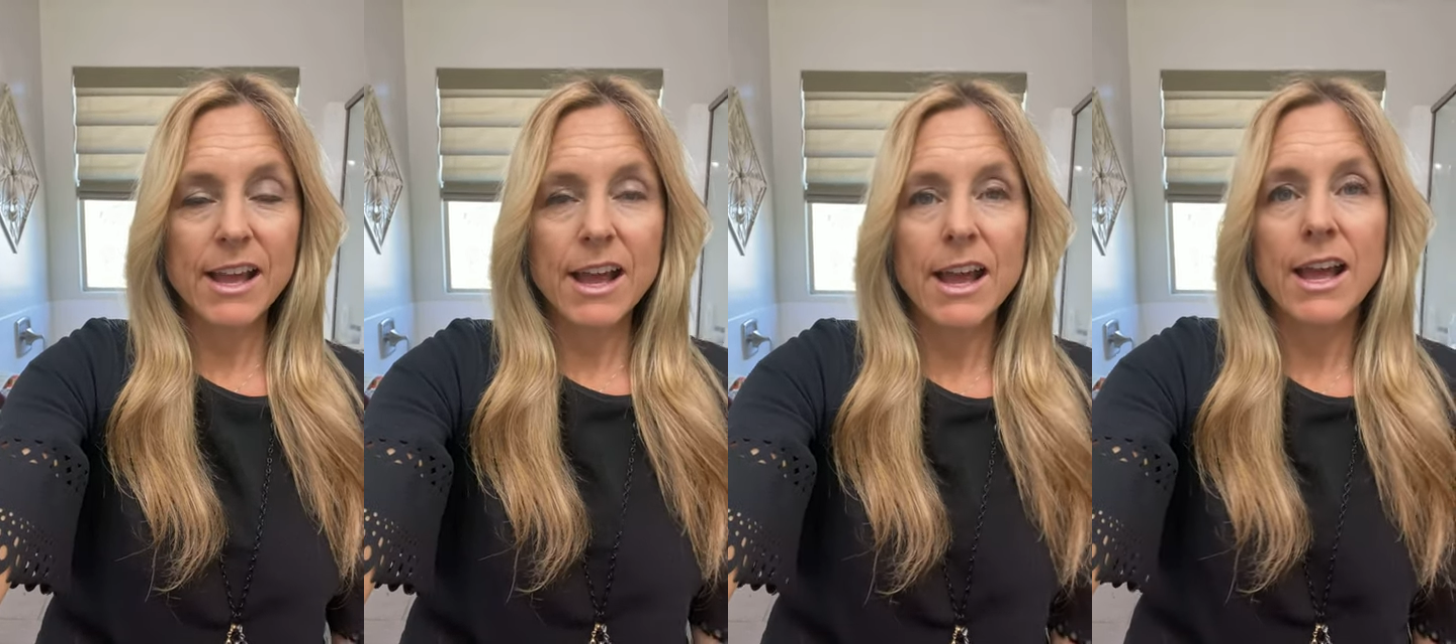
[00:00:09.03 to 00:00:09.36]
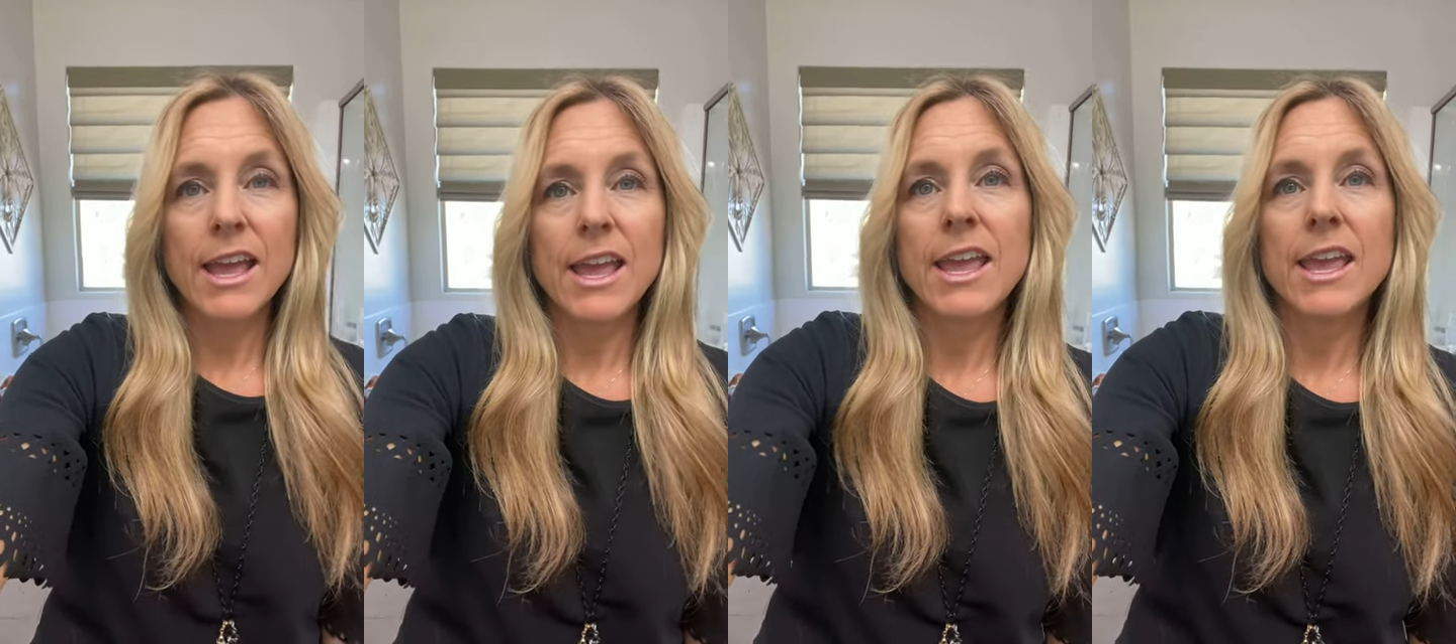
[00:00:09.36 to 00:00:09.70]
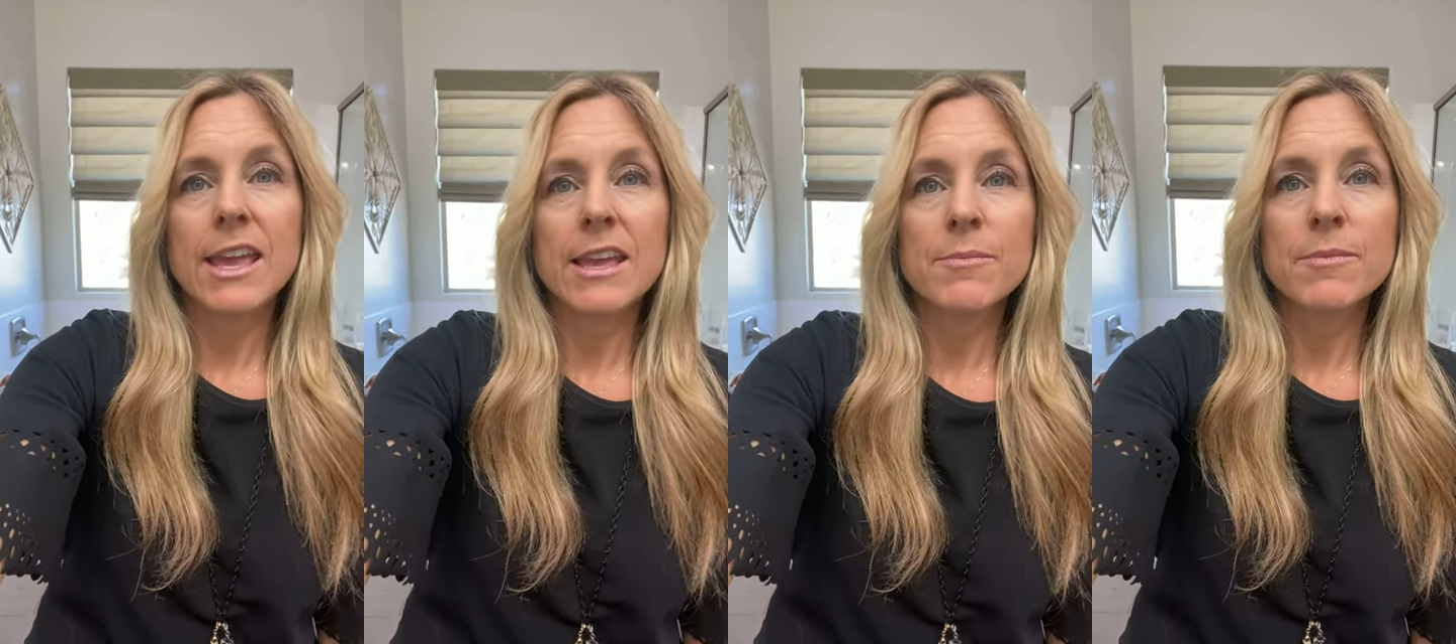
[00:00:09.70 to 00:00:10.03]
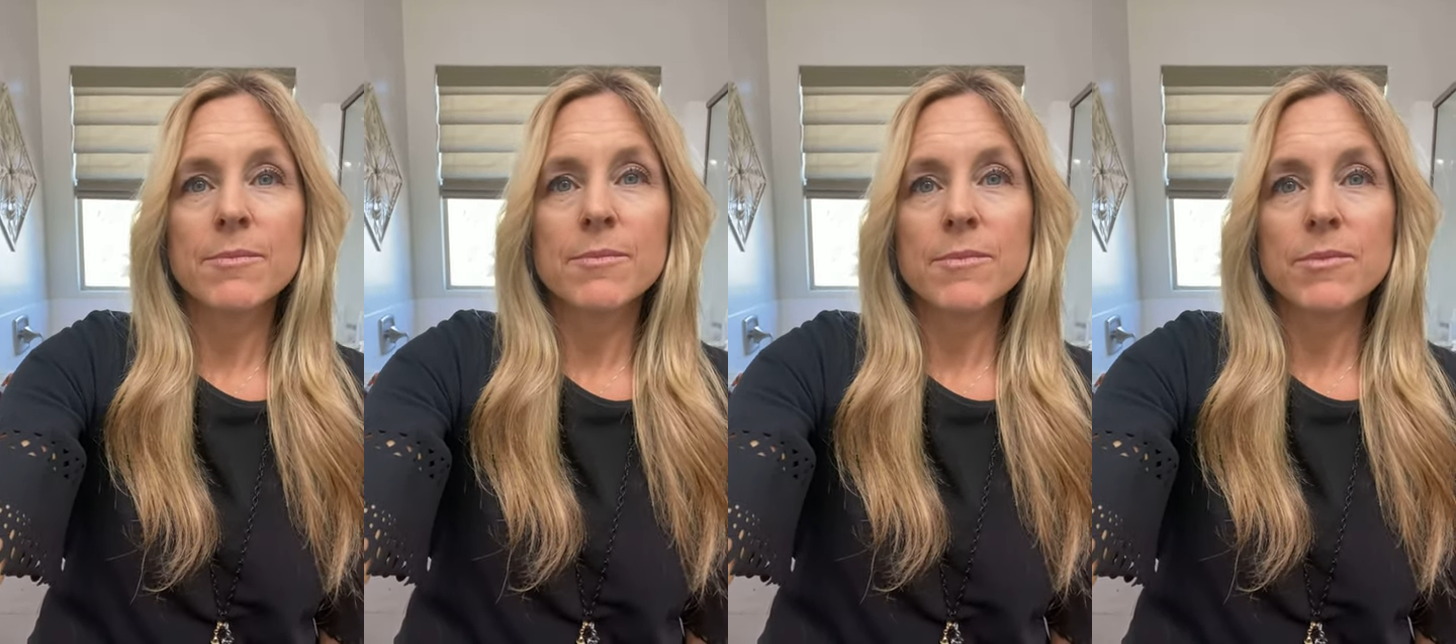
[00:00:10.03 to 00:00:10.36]
I
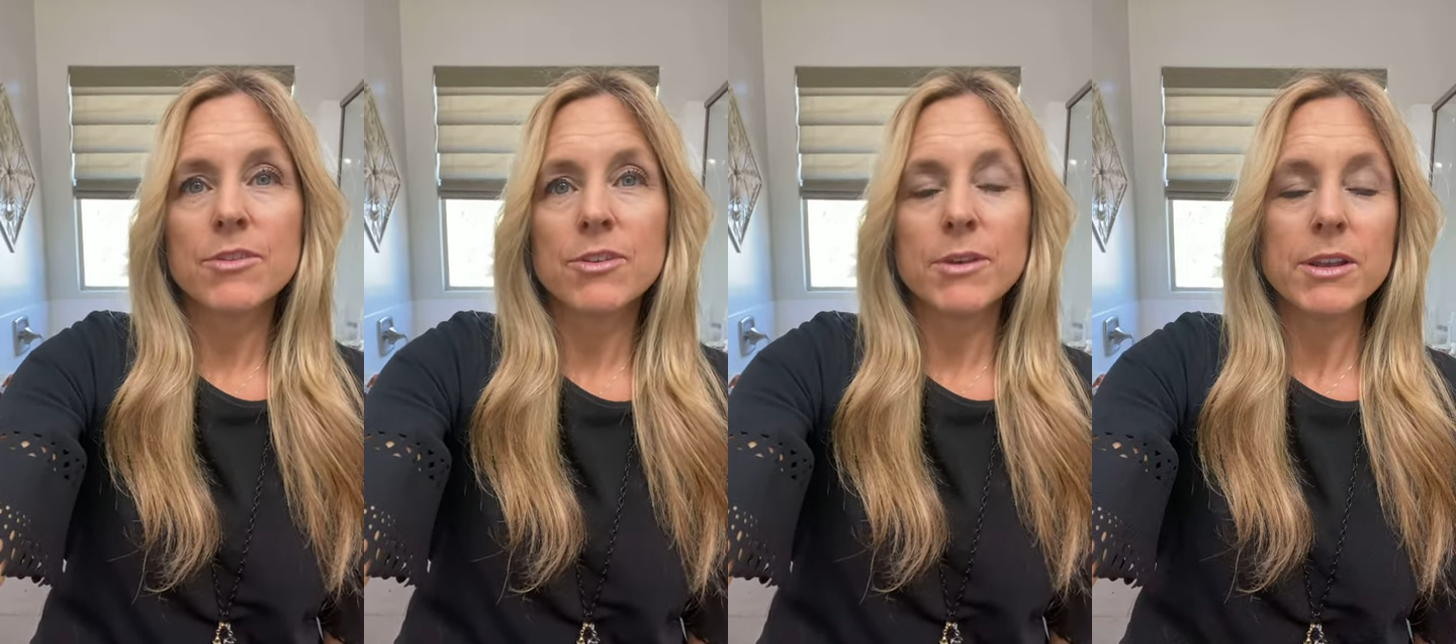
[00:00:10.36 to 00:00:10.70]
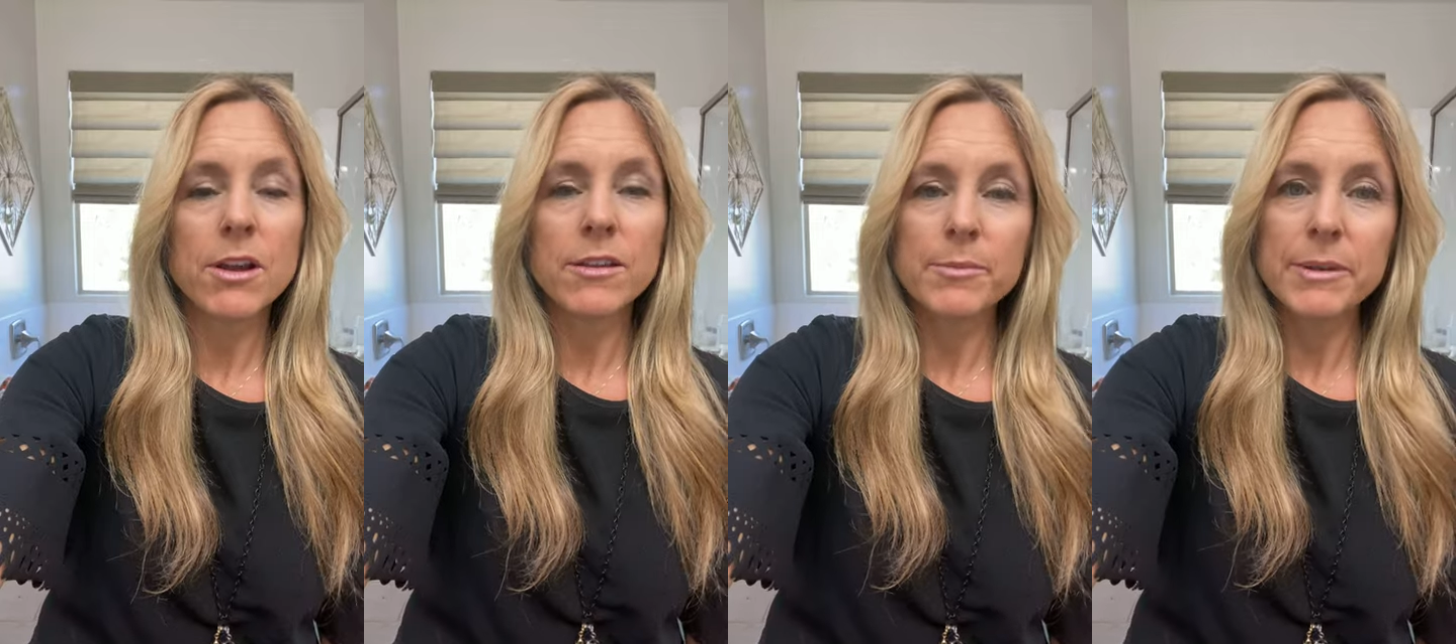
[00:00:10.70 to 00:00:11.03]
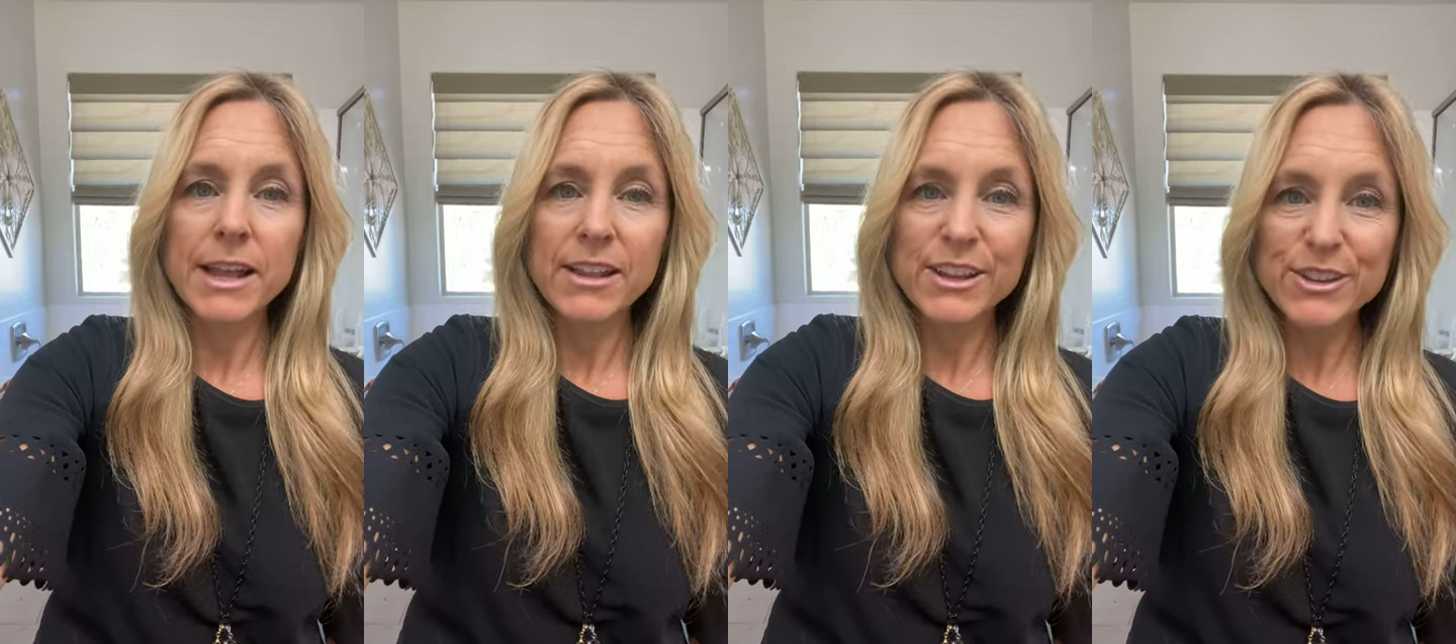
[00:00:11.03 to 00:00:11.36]
am doing hospitality